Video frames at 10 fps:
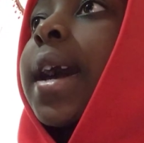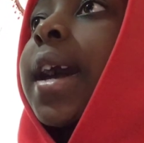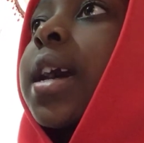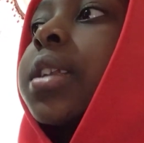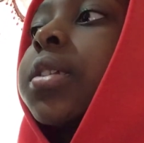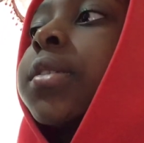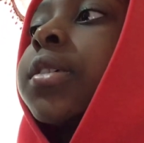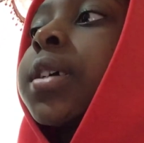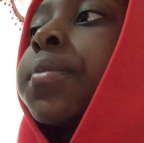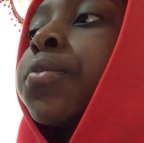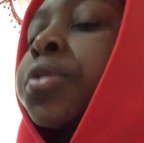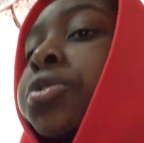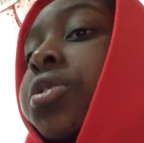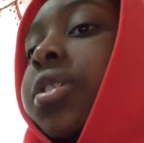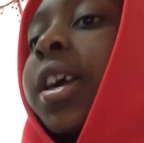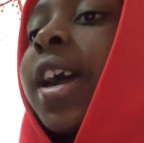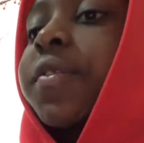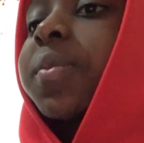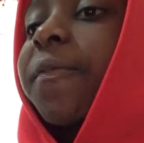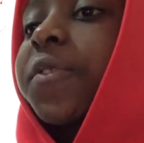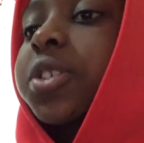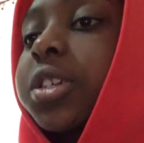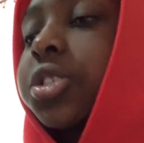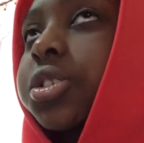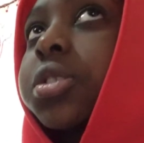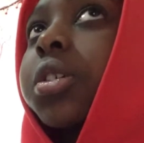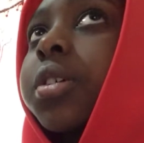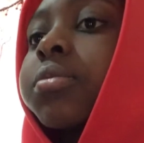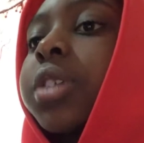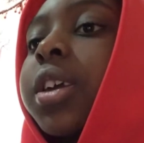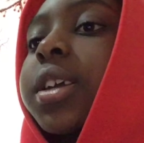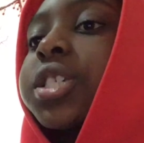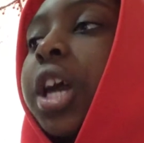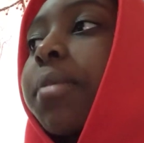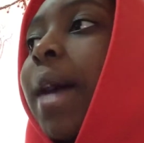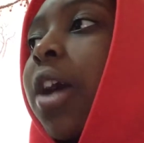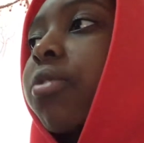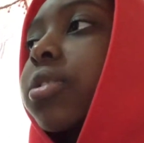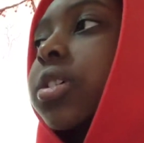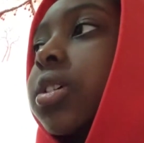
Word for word: and um, we're just gonna have some fun and just you know chat about